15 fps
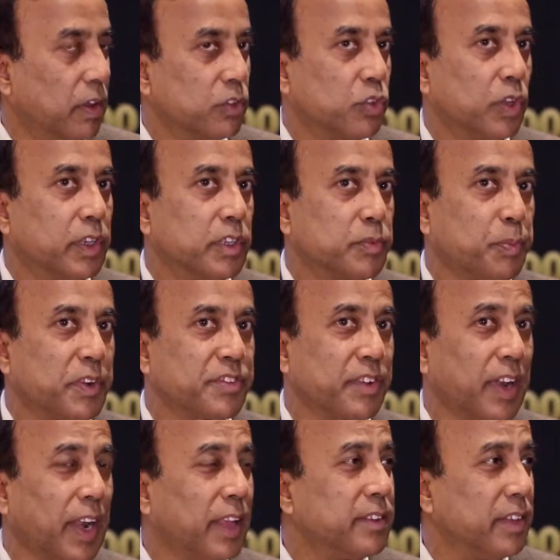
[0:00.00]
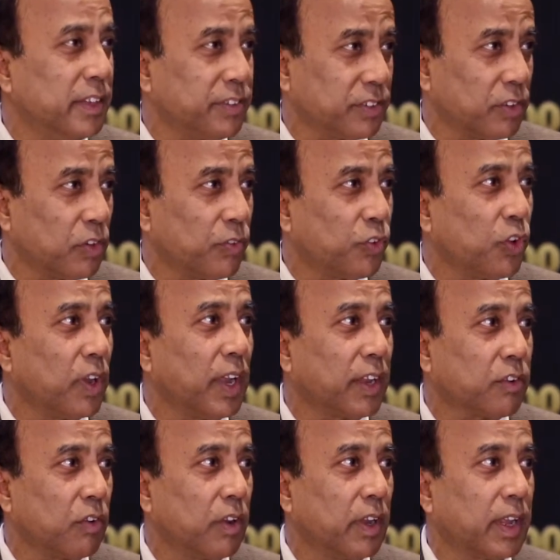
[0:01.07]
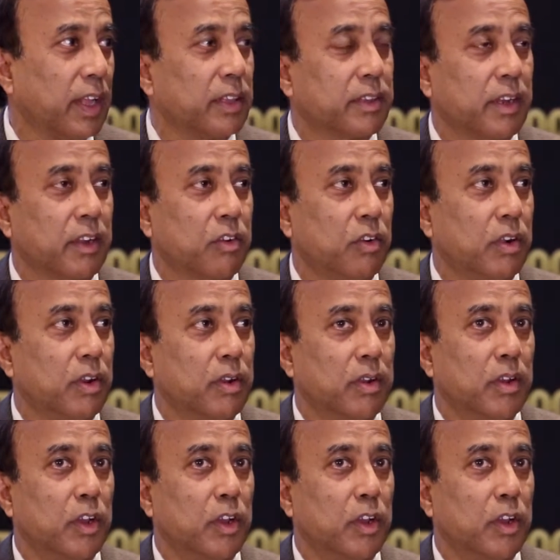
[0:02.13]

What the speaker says: So it is personalization of your electronic health record,